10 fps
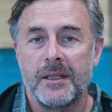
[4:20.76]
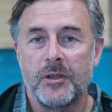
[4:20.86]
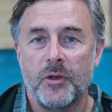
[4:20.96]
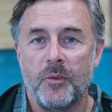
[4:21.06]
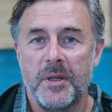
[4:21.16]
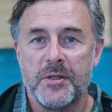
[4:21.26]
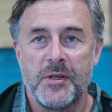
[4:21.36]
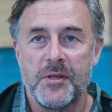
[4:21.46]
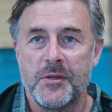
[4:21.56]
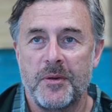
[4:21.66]
good old
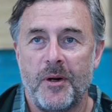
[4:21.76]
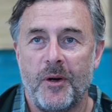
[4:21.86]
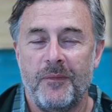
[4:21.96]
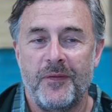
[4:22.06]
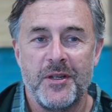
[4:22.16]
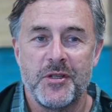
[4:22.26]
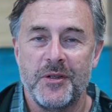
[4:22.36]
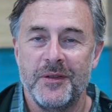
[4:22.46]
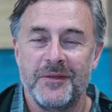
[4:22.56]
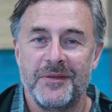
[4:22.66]
blisters are a
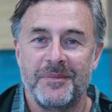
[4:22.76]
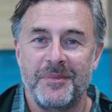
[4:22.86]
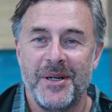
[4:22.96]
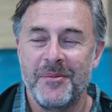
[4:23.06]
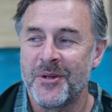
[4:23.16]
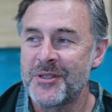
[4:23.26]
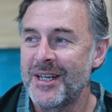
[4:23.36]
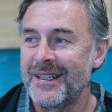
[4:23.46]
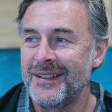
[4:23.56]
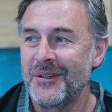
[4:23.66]
feature of pretty much
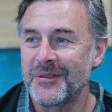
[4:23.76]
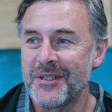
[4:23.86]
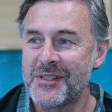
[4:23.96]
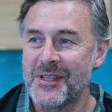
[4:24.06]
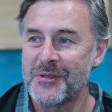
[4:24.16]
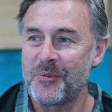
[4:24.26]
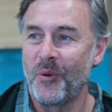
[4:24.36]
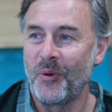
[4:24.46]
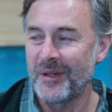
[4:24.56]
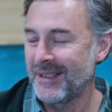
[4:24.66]
any long distance
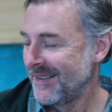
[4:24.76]
walk.